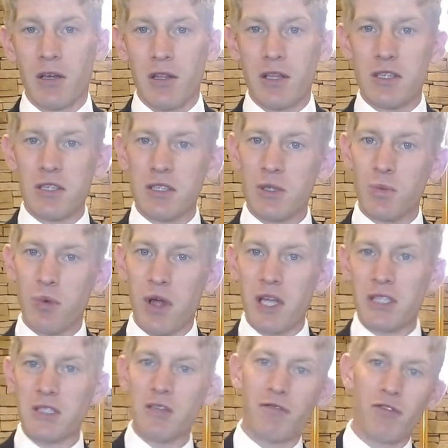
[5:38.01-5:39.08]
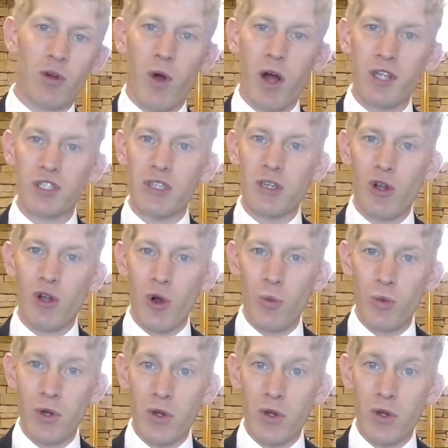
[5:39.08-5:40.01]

This is a place, if you're watching at home,